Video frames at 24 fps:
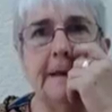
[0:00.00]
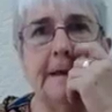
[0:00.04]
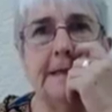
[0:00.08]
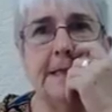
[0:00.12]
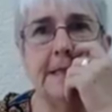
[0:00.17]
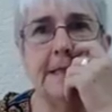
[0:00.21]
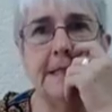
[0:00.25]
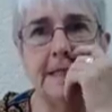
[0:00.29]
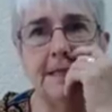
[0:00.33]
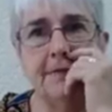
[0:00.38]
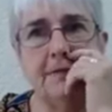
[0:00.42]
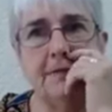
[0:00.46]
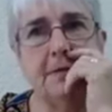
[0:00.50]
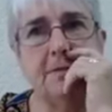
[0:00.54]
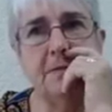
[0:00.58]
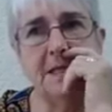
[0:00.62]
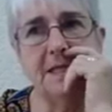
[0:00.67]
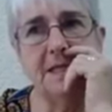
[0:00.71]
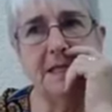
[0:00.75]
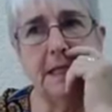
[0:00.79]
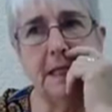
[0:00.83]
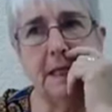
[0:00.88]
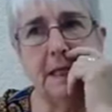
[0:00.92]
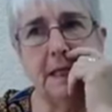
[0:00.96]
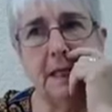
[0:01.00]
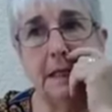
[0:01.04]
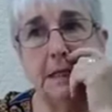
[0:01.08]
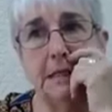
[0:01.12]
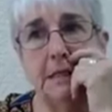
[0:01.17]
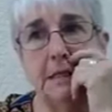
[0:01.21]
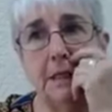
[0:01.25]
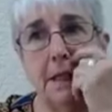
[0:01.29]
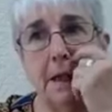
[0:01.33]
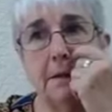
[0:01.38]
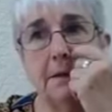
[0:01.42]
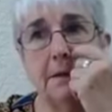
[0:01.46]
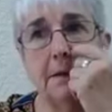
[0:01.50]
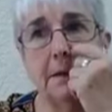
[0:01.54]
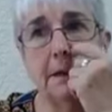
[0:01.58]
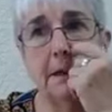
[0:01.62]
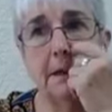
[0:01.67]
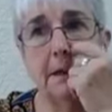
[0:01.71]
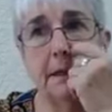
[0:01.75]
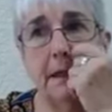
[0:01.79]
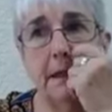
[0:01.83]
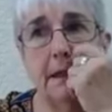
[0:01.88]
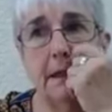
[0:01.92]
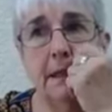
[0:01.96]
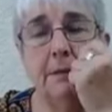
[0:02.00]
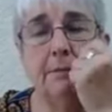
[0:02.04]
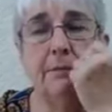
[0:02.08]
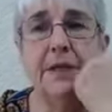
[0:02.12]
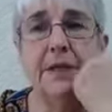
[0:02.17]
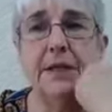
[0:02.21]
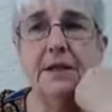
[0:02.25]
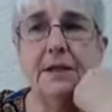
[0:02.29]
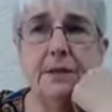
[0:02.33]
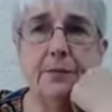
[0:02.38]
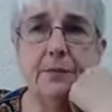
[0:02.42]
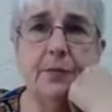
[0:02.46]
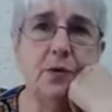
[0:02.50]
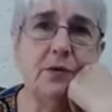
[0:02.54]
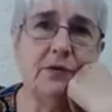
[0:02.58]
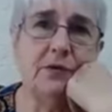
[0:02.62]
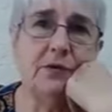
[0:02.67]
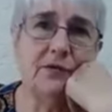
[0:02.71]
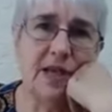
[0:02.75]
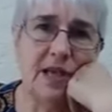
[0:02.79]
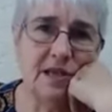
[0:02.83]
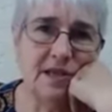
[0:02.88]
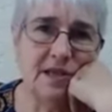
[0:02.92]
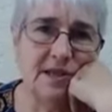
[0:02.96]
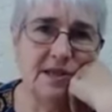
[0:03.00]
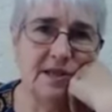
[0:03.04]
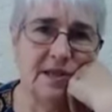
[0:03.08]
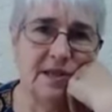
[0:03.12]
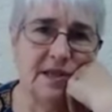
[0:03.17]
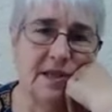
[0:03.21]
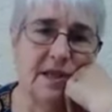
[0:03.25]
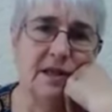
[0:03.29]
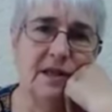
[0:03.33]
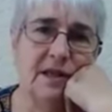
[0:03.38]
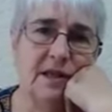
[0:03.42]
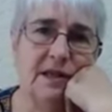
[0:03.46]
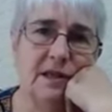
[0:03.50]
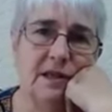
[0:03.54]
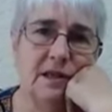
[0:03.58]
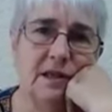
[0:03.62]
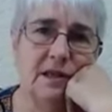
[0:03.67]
7%. But in the book of Esther,